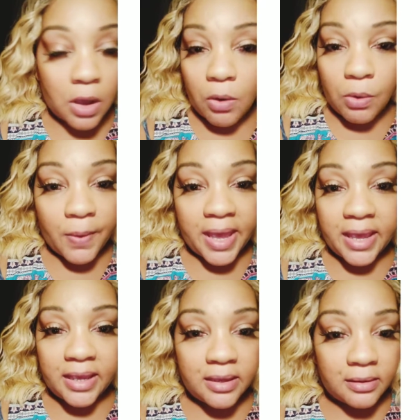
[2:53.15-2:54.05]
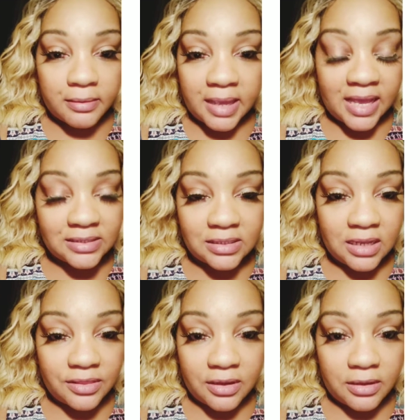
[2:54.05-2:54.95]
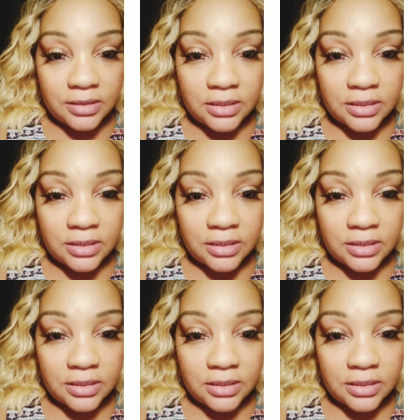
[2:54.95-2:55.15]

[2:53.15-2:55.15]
go away as another,